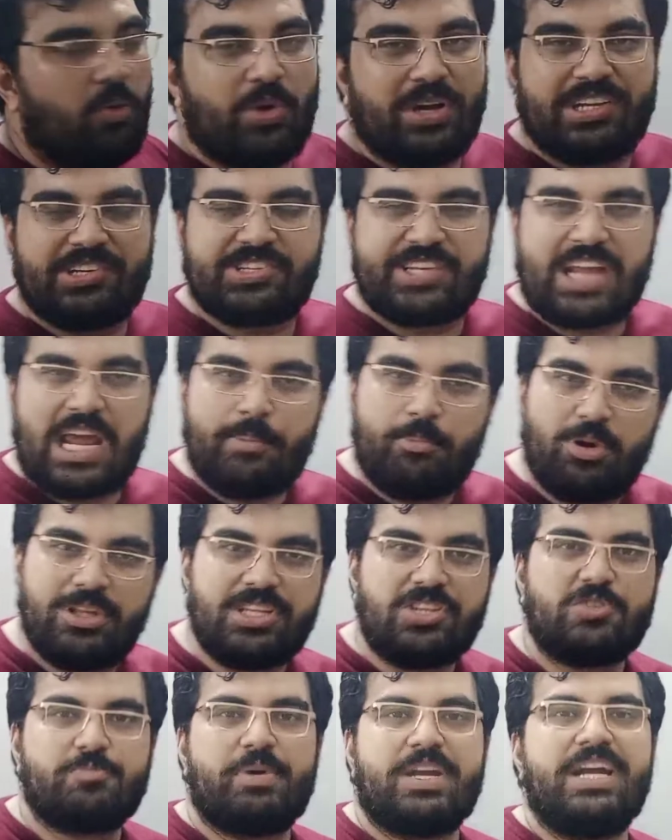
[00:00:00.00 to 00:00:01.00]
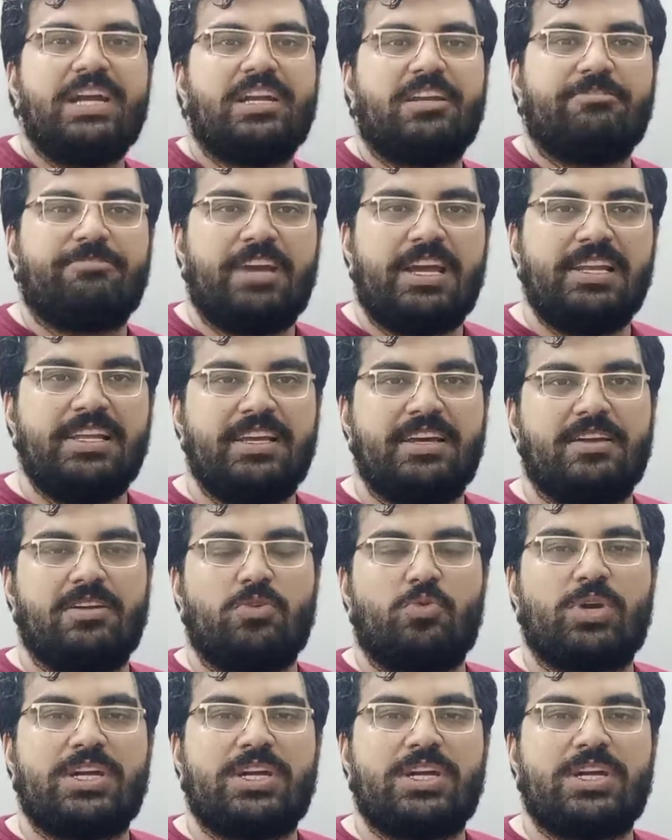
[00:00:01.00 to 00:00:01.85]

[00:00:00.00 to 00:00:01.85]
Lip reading: what is type 1 respiratory failure,